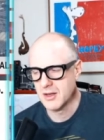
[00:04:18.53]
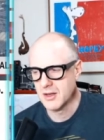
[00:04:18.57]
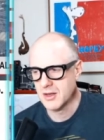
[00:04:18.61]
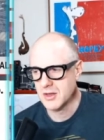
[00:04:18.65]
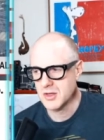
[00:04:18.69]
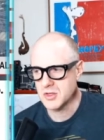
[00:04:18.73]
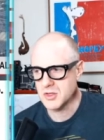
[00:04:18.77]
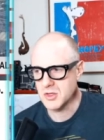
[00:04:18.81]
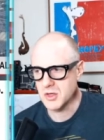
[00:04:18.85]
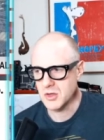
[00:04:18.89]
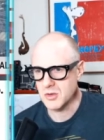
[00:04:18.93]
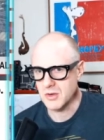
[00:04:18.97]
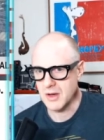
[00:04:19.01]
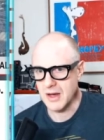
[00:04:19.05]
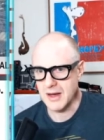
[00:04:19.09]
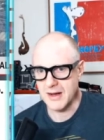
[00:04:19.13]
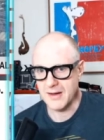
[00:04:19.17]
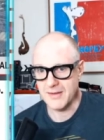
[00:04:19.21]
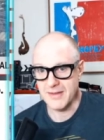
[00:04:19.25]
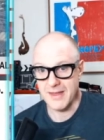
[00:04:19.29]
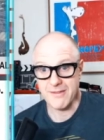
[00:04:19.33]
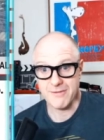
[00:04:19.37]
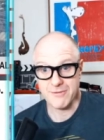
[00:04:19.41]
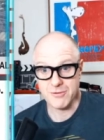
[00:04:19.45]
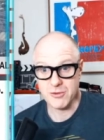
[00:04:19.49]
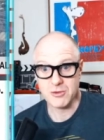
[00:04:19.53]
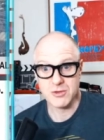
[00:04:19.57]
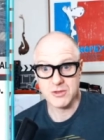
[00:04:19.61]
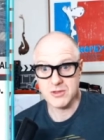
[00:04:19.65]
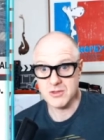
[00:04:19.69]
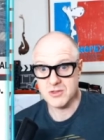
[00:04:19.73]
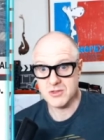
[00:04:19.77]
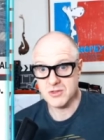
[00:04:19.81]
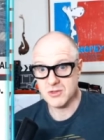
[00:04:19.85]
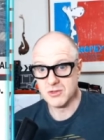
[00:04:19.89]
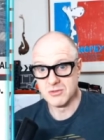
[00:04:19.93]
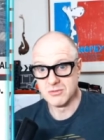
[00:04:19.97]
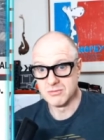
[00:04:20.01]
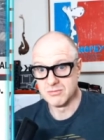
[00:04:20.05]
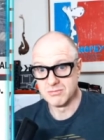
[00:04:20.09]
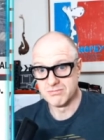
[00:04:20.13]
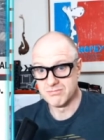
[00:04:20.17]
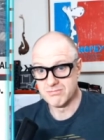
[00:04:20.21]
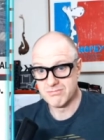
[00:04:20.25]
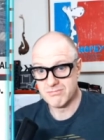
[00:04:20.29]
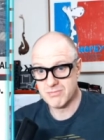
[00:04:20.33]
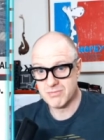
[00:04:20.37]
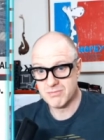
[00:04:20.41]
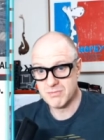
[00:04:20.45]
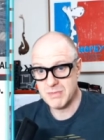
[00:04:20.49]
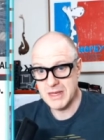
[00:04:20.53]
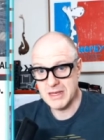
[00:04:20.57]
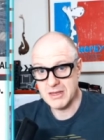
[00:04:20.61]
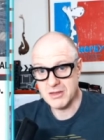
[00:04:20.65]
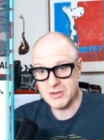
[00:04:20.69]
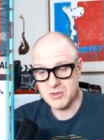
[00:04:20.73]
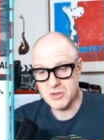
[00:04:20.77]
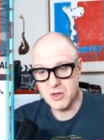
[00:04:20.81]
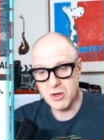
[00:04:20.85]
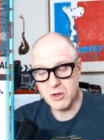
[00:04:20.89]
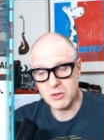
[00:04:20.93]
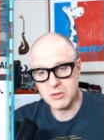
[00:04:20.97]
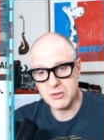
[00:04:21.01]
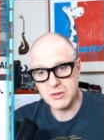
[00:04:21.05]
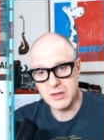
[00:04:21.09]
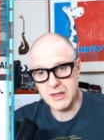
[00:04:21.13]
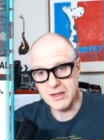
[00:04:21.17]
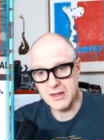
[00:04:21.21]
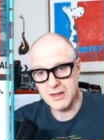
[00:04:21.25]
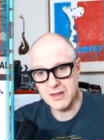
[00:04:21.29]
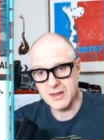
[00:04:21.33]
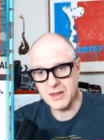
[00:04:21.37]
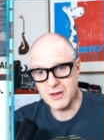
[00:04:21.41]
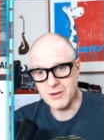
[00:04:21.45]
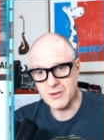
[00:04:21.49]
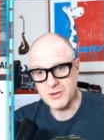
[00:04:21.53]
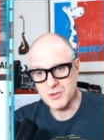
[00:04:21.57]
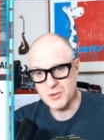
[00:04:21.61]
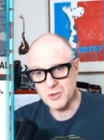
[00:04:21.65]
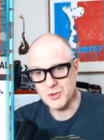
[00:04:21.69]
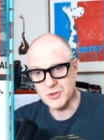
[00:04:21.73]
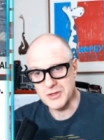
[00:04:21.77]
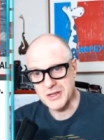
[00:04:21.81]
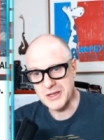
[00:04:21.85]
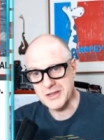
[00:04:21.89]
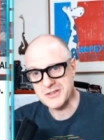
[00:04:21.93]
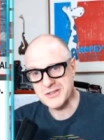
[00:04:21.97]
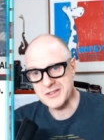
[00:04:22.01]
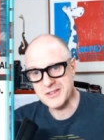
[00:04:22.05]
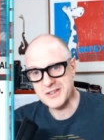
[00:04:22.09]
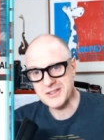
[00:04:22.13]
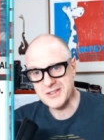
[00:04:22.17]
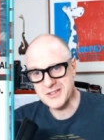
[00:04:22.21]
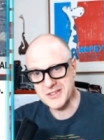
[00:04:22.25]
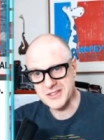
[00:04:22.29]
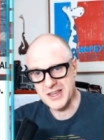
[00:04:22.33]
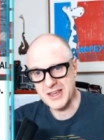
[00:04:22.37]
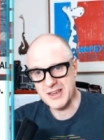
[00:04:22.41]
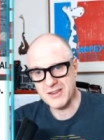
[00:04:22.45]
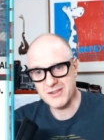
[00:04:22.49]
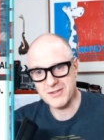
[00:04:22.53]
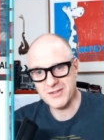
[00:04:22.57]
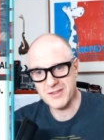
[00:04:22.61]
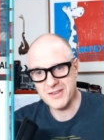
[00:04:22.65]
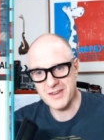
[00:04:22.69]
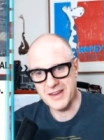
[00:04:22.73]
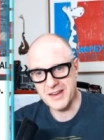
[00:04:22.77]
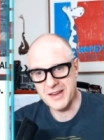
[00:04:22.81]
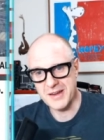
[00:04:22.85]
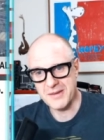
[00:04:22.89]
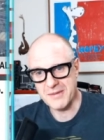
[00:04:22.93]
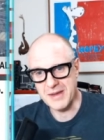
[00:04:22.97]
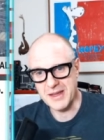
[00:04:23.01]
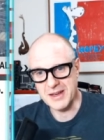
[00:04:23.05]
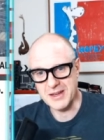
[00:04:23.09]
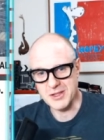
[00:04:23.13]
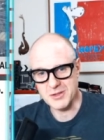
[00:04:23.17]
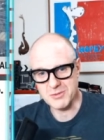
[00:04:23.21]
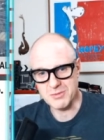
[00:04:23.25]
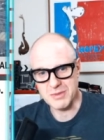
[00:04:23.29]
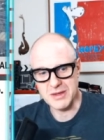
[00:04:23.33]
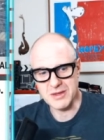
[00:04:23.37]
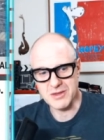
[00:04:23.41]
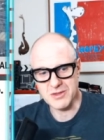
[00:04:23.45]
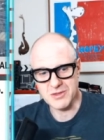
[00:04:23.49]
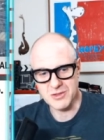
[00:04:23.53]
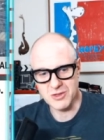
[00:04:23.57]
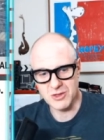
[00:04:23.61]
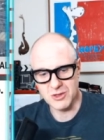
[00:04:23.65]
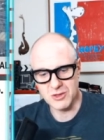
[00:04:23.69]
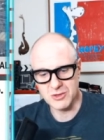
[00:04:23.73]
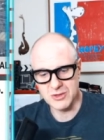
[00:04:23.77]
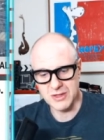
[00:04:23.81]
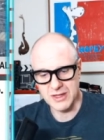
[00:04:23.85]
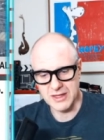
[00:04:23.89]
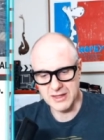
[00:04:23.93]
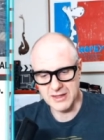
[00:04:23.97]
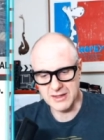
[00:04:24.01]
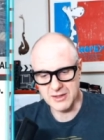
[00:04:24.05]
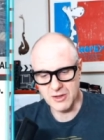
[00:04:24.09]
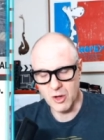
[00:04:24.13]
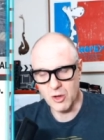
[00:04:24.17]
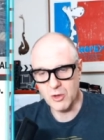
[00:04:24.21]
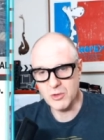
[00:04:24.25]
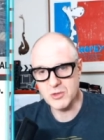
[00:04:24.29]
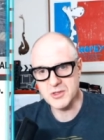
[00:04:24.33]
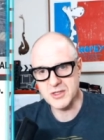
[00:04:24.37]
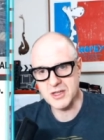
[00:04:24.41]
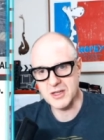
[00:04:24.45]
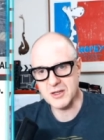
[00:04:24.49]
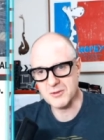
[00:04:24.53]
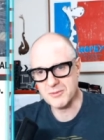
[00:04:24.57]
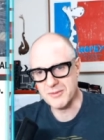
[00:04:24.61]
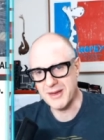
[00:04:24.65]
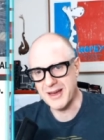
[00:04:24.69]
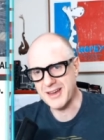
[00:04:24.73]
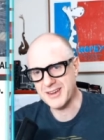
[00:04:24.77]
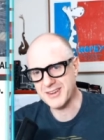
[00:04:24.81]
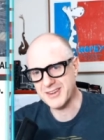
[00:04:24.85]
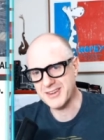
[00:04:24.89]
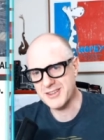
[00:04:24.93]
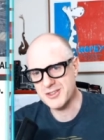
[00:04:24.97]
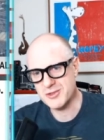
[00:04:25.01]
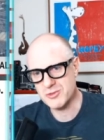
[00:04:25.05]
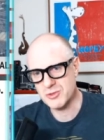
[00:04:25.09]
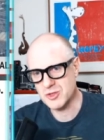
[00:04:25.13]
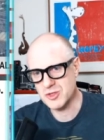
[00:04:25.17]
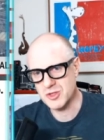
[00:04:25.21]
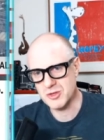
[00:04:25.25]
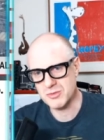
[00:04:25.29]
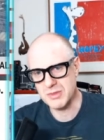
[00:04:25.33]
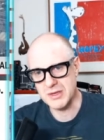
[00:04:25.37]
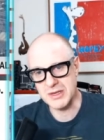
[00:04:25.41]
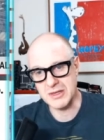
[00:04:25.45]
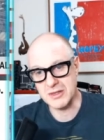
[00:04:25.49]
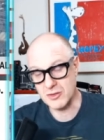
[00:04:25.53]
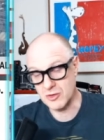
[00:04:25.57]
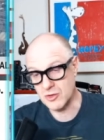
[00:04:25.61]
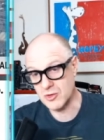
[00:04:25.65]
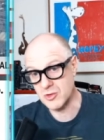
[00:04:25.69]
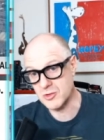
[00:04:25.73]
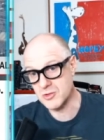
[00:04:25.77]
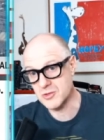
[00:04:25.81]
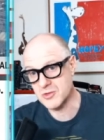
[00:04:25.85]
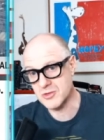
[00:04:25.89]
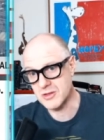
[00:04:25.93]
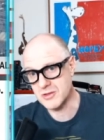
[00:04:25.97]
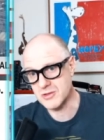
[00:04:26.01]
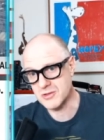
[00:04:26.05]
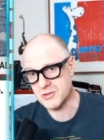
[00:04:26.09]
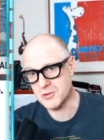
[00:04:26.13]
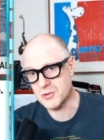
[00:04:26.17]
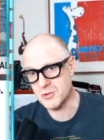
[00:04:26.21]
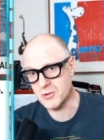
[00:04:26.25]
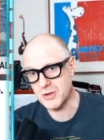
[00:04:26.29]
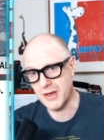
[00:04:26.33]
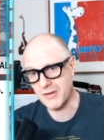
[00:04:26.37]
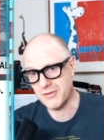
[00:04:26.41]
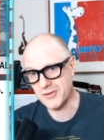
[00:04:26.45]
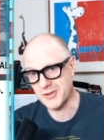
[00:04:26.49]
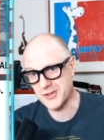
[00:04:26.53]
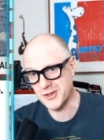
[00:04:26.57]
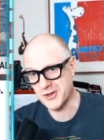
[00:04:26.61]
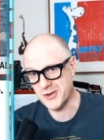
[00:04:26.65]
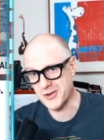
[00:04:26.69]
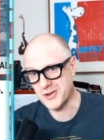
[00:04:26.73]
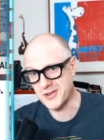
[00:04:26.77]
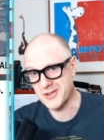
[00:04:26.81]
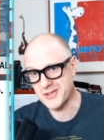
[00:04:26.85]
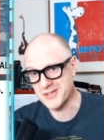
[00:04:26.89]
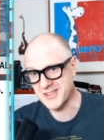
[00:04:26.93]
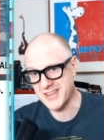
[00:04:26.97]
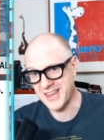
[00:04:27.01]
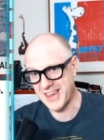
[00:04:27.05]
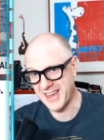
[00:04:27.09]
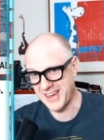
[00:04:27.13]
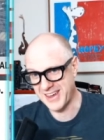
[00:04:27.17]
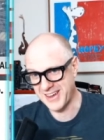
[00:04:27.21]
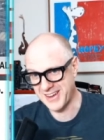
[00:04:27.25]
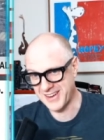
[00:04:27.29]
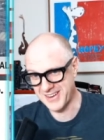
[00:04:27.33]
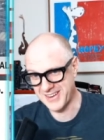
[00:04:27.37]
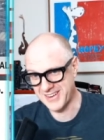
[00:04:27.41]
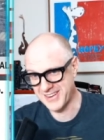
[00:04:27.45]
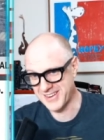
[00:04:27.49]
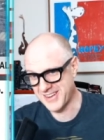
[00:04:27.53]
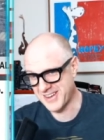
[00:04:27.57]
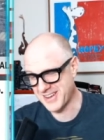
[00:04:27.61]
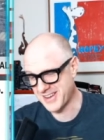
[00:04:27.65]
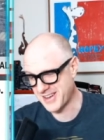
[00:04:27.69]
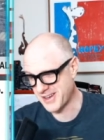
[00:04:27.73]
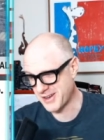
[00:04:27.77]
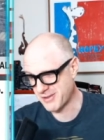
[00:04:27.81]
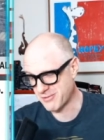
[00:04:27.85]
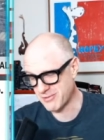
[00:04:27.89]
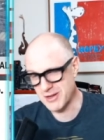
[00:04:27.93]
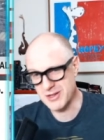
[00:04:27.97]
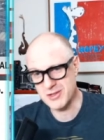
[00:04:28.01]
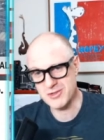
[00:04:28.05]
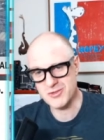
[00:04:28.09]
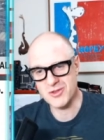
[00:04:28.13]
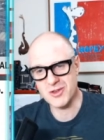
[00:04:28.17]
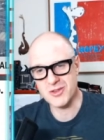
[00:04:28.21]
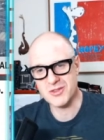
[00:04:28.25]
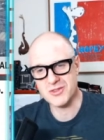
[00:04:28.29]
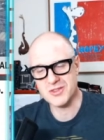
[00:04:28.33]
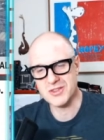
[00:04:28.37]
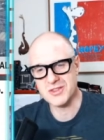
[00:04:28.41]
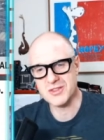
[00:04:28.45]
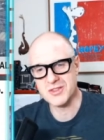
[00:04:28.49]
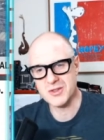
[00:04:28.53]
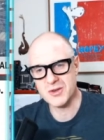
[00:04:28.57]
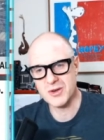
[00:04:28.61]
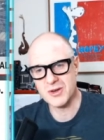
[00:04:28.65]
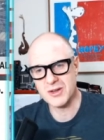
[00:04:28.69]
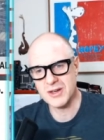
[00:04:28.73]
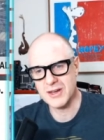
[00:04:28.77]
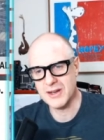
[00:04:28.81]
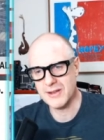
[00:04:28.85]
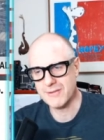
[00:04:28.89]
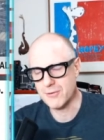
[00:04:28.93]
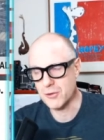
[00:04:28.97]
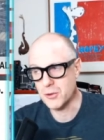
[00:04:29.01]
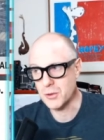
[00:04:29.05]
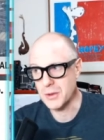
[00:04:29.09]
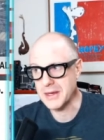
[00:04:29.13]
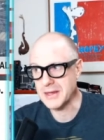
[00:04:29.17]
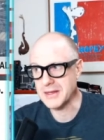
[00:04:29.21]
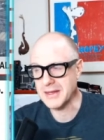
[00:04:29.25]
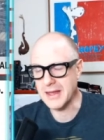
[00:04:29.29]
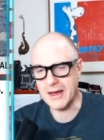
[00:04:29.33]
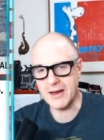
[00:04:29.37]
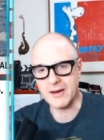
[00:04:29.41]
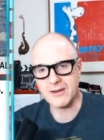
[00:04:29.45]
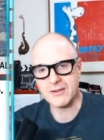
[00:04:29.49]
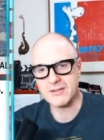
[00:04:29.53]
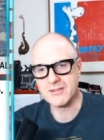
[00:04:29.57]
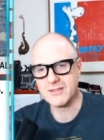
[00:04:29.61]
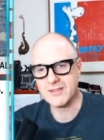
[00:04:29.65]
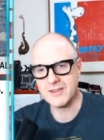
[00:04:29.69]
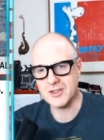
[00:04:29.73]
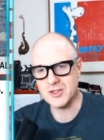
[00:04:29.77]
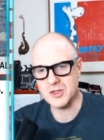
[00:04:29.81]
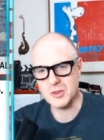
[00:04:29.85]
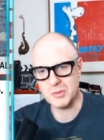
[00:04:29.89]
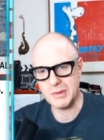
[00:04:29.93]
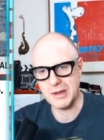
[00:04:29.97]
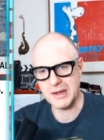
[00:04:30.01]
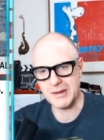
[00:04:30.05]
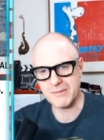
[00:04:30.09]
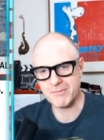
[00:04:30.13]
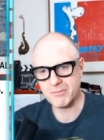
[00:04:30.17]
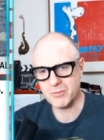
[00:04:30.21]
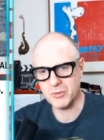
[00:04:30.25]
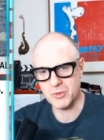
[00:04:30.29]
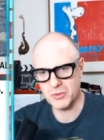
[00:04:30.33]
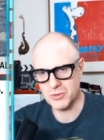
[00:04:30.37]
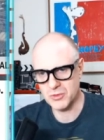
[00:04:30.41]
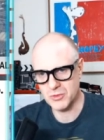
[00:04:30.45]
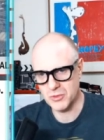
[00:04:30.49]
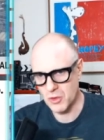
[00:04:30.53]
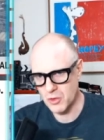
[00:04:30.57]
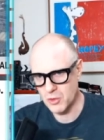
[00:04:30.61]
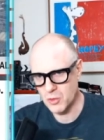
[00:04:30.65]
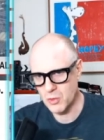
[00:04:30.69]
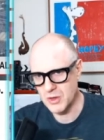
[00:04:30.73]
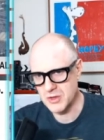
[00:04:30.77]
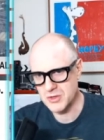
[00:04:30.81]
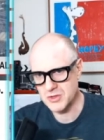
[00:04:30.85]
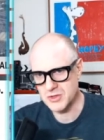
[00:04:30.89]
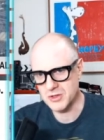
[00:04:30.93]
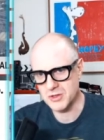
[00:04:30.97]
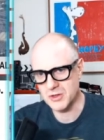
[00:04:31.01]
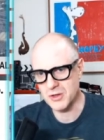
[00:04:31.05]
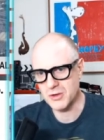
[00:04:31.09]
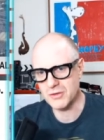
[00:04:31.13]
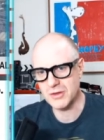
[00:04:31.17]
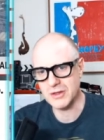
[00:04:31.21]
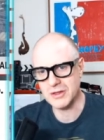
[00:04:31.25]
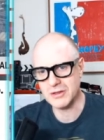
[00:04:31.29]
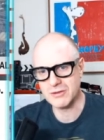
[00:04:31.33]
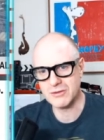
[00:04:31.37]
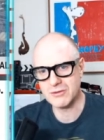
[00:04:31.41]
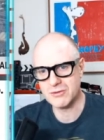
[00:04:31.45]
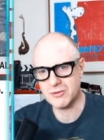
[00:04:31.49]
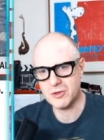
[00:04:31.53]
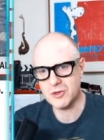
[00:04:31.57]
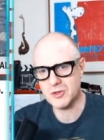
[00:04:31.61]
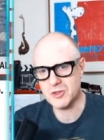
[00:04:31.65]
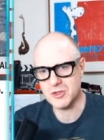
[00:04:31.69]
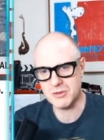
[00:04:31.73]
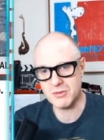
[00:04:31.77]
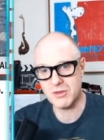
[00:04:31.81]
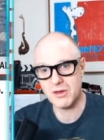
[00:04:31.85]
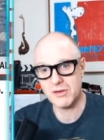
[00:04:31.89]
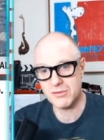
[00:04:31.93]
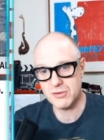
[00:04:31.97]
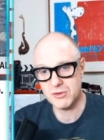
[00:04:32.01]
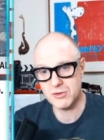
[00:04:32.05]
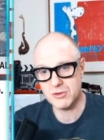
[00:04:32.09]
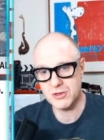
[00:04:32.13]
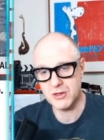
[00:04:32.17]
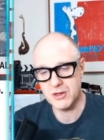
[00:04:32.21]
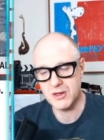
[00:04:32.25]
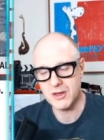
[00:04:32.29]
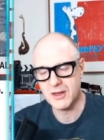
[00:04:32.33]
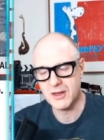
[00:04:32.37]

So uh, that food is still being sold. Uh, you know, it's all tested and safe, um, and it's being sold in wholesale markets, which are being used in school cafeterias and uh, restaurants and so on. And if you eat out in Japan, no question, you've eaten Fukushima food.